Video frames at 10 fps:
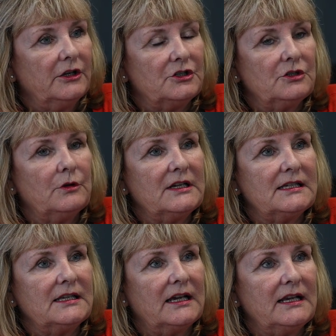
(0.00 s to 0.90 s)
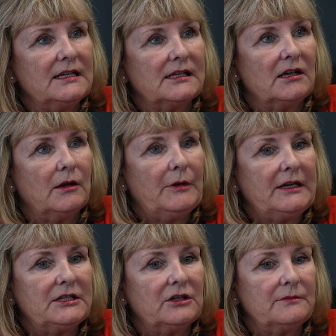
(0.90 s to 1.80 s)
do I see that easing up
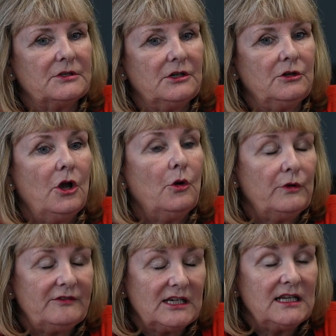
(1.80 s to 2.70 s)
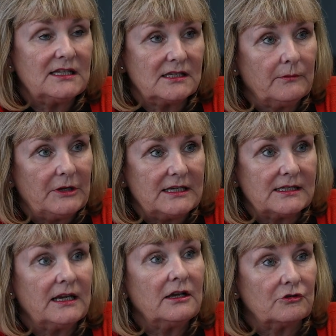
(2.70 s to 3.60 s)
anytime soon? We've seen some
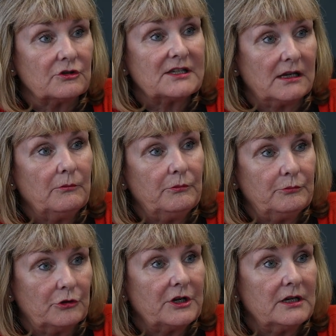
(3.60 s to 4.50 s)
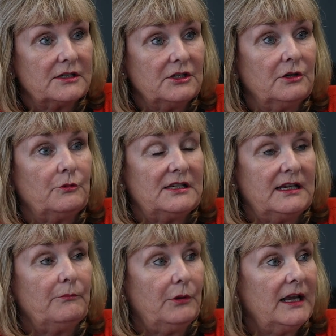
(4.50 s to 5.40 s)
easing across some products. We've
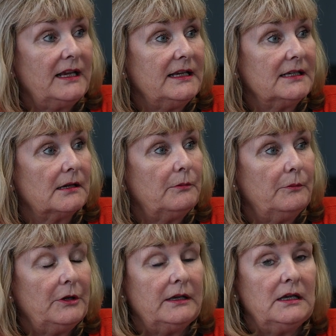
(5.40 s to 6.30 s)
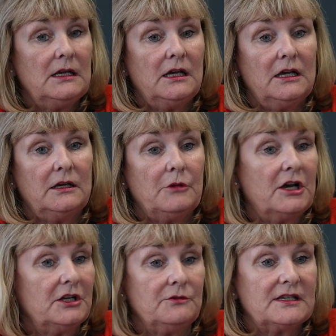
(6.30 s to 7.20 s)
seen plate ease up a bit.
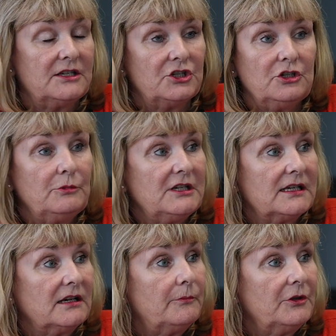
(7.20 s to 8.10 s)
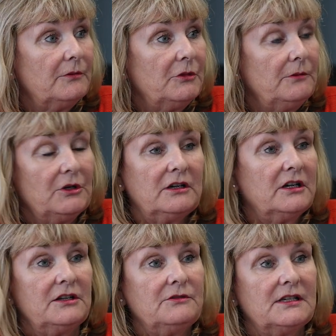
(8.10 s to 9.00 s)
I don't see tube easing up at the moment, and
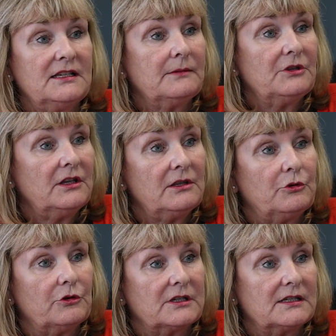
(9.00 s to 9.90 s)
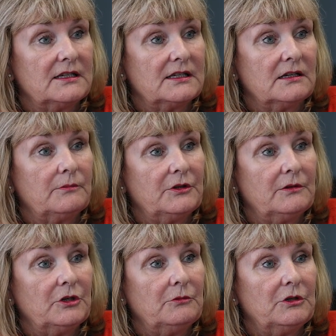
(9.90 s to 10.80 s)
I don't see some of the other products easing up at
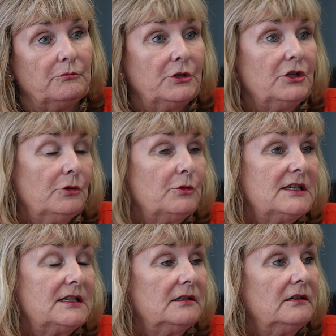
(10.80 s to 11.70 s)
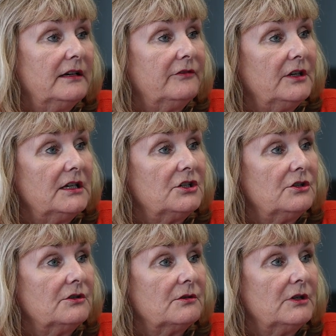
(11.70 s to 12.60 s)
the moment. But, we still have the
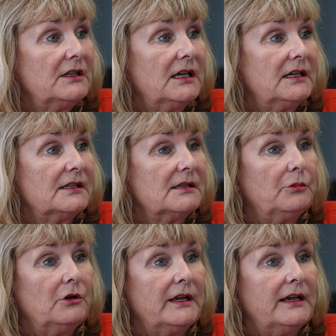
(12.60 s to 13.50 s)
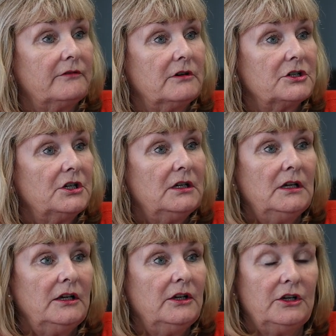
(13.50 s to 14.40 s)
issues with getting supply out of Russia.
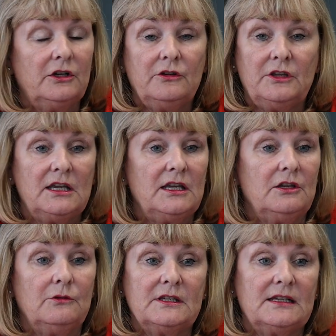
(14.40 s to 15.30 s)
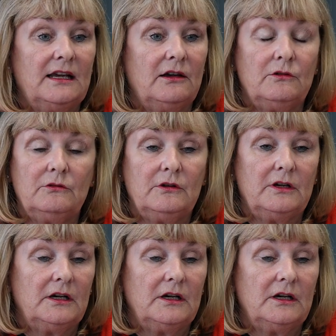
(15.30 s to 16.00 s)
The EU is now